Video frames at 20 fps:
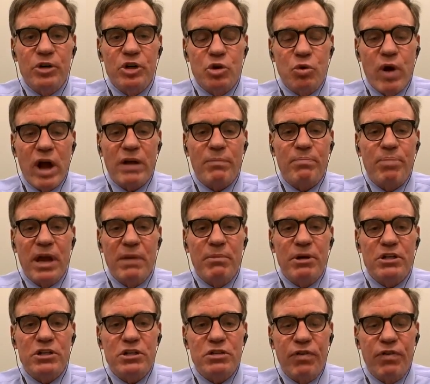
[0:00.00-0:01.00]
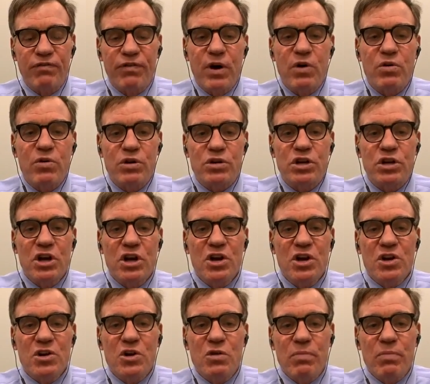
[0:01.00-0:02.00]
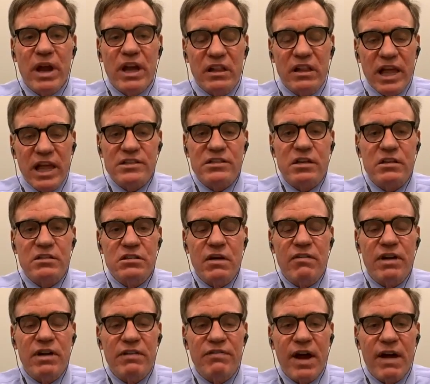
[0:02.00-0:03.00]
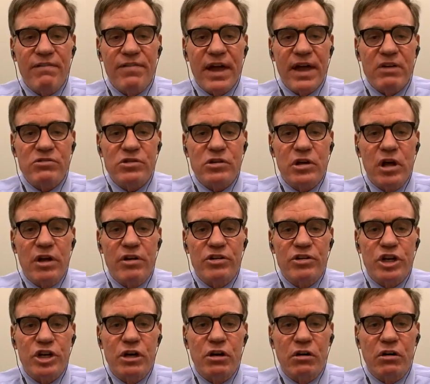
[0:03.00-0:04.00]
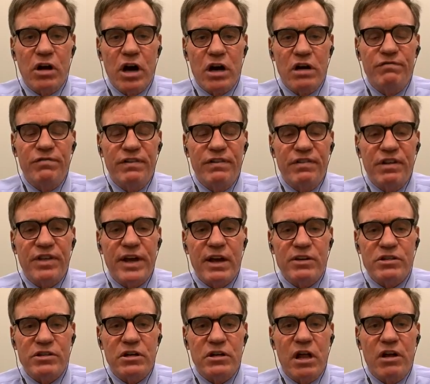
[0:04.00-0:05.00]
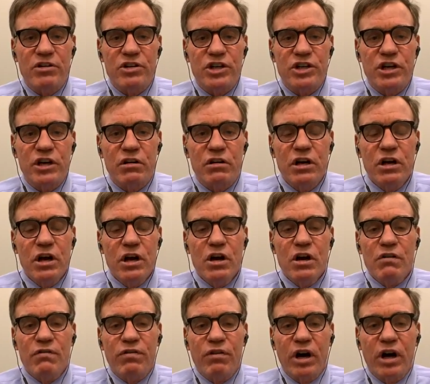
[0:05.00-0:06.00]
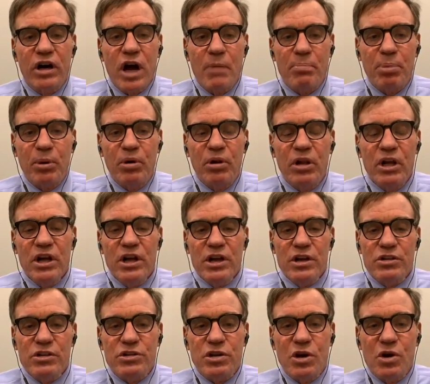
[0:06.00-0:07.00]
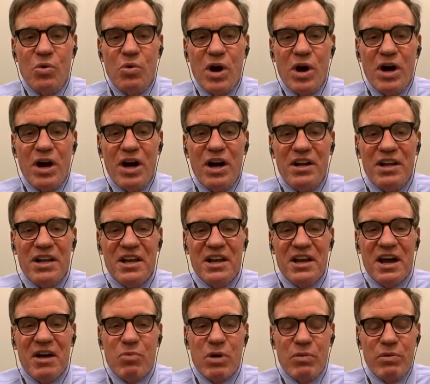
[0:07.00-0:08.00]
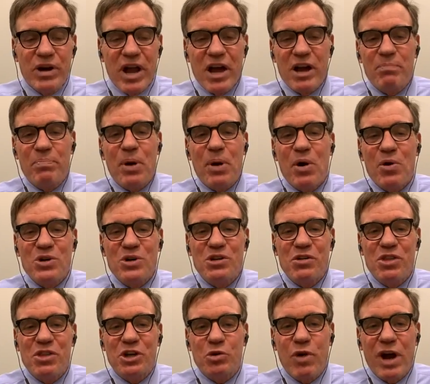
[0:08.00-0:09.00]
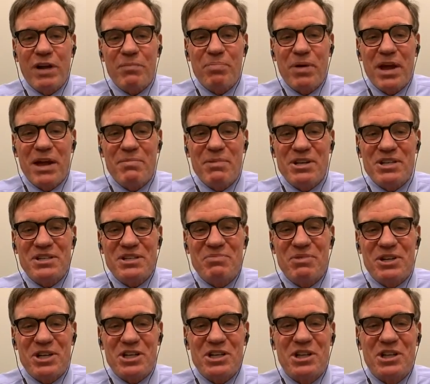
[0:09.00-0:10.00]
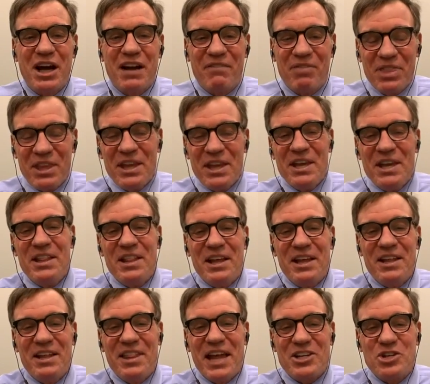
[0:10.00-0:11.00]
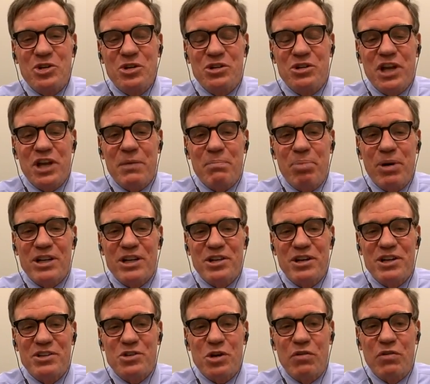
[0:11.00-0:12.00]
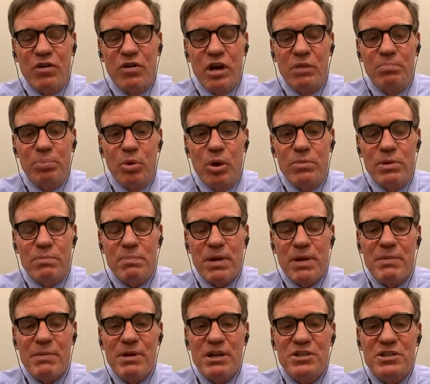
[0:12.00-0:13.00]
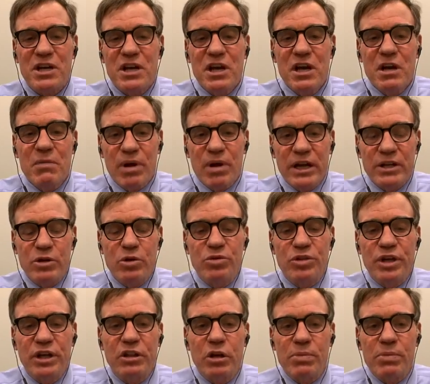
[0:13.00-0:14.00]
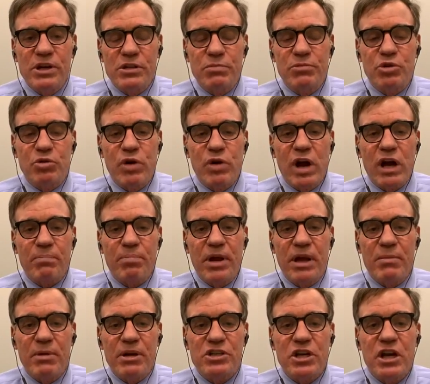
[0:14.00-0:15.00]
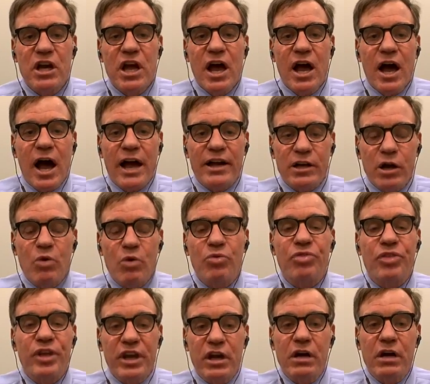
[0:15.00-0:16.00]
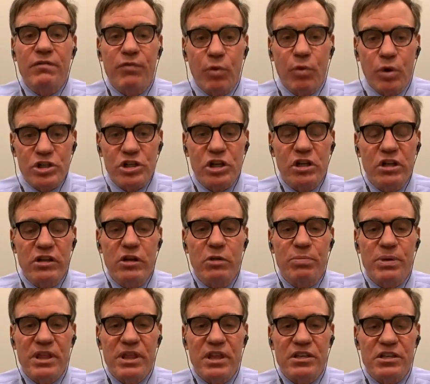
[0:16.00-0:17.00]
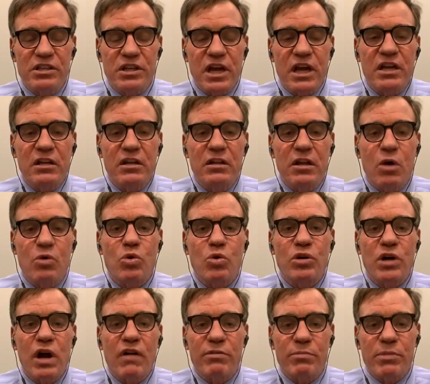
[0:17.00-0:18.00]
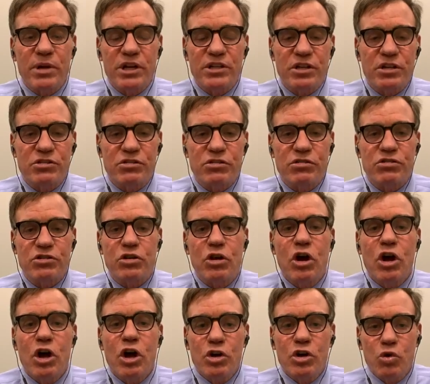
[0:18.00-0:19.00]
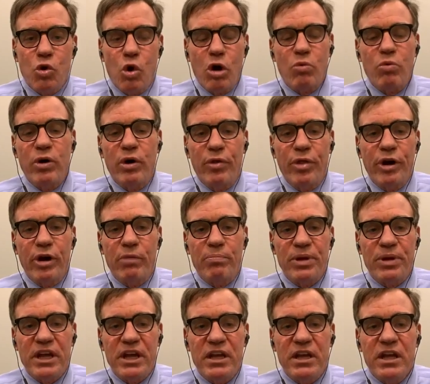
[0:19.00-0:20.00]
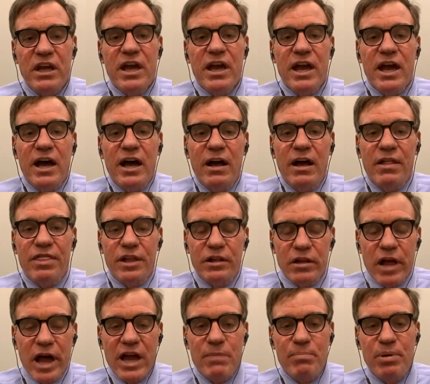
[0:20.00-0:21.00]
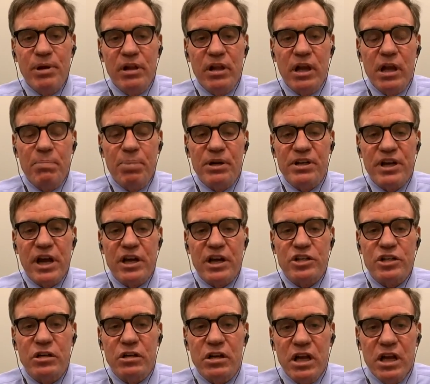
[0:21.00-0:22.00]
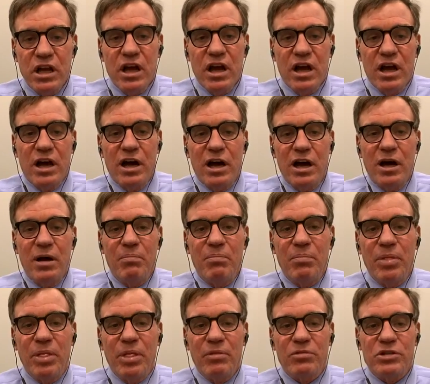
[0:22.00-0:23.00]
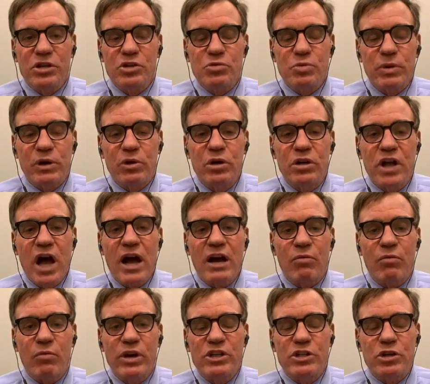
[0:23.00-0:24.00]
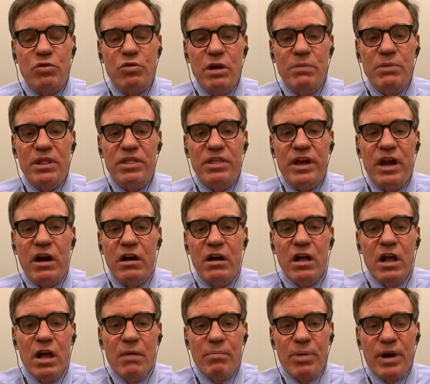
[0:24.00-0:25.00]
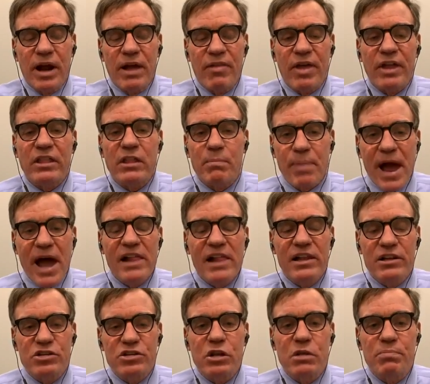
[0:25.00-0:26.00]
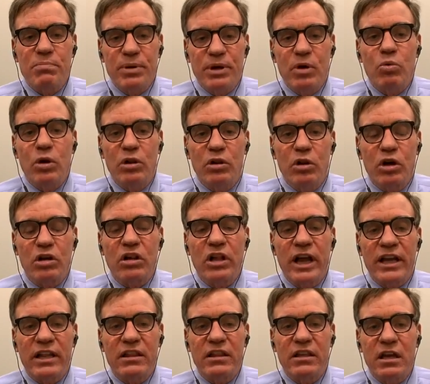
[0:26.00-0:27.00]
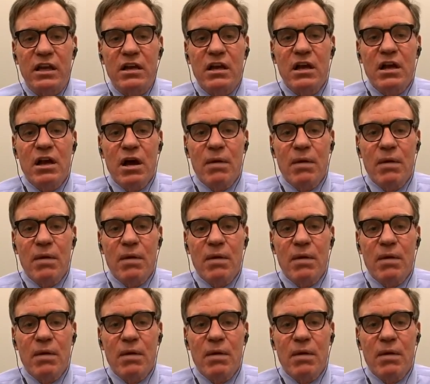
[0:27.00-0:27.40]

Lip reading: direct payments for folks who make less than $75,000 a year, $150,000 a year for a couple. So we were not opposed to the direct payments. We just thought that shouldn't take precedence over unemployment payments. But I do think there'll be some direct payments. I don't think, unfortunately, there'll be the state and local government assistance, nor will there be the liability protection, since we could not reach agreement there. But I think the balance of the bill will look like the